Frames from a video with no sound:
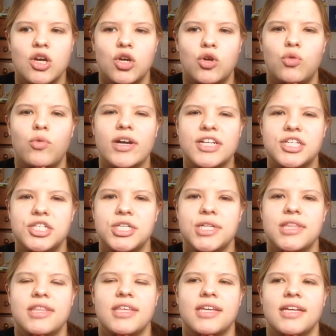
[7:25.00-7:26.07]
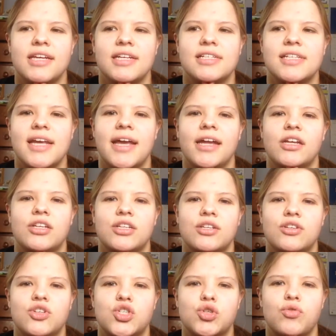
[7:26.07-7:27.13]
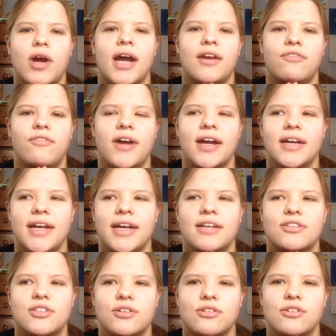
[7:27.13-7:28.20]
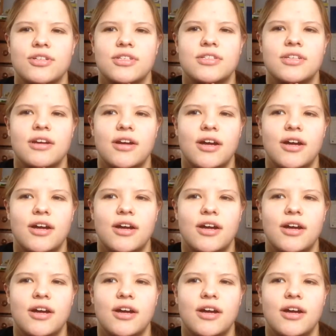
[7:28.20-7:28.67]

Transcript: question things and try to find answers.